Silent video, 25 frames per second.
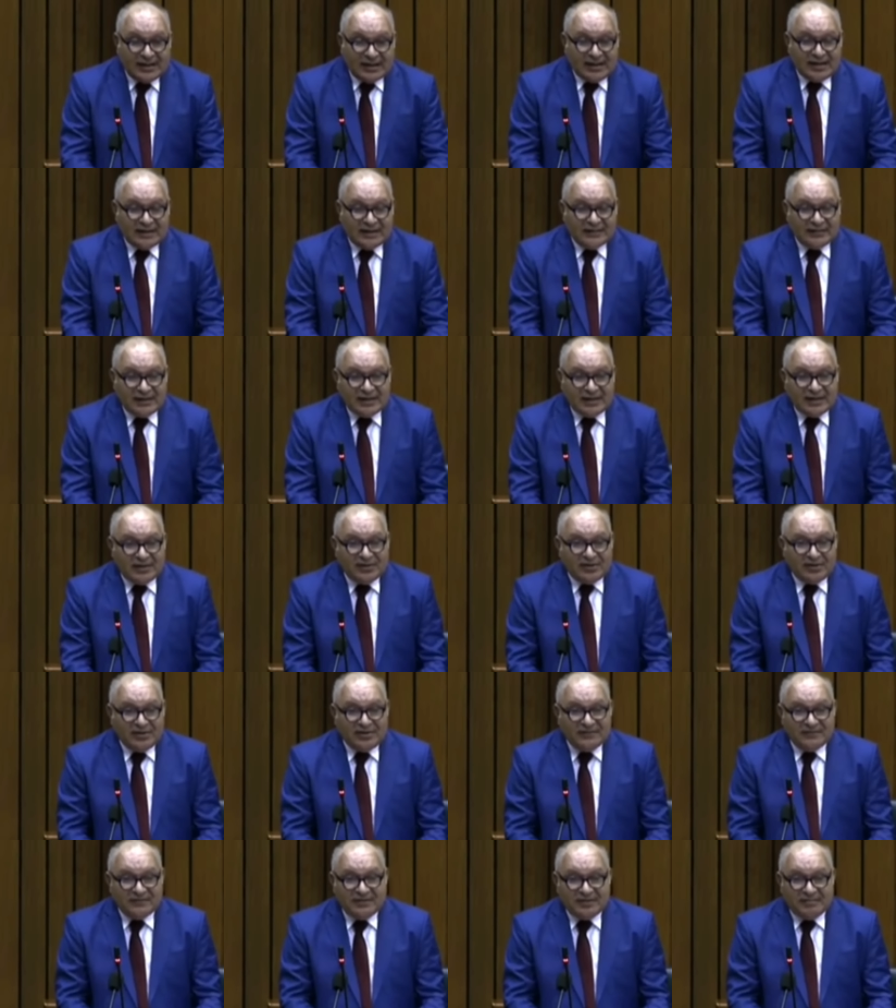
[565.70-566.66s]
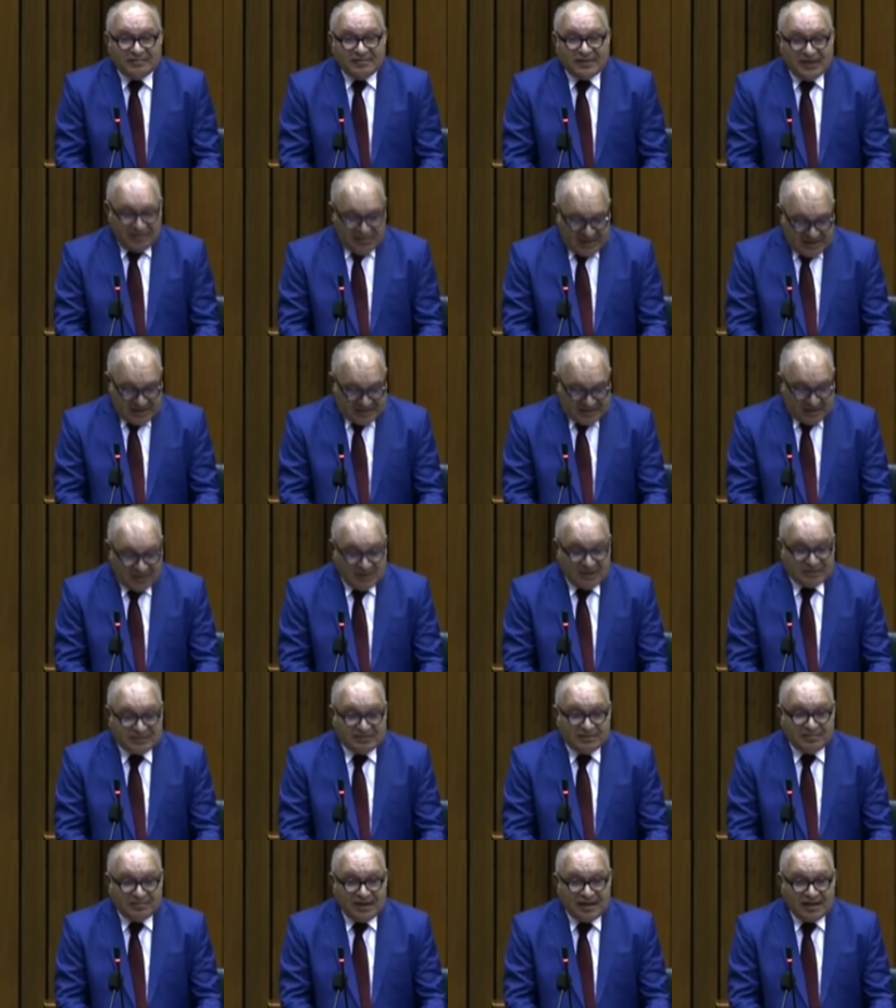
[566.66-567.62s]
I think, if the Prime Minister
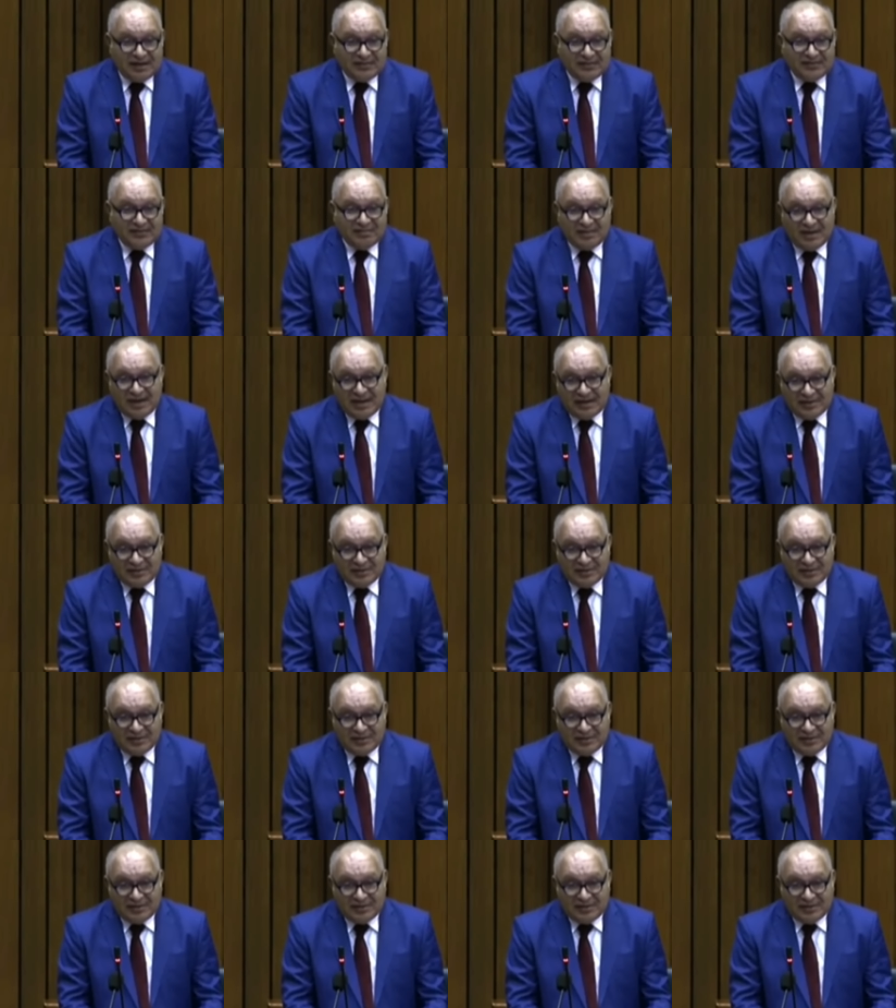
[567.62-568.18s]
wants to make a reply